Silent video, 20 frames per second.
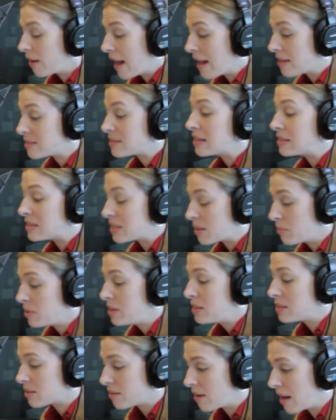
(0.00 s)
are grappling with
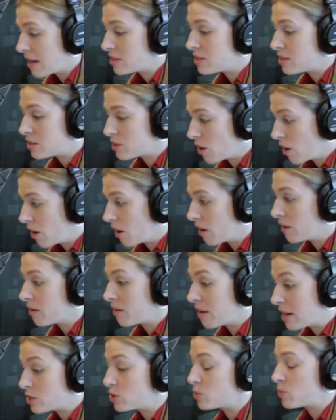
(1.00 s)
these issues. Our
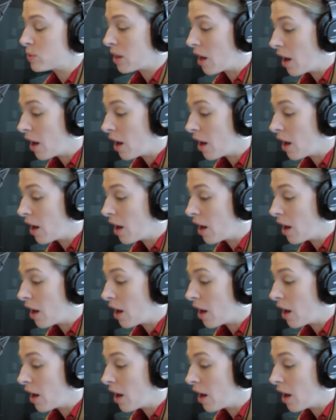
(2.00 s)
classes are the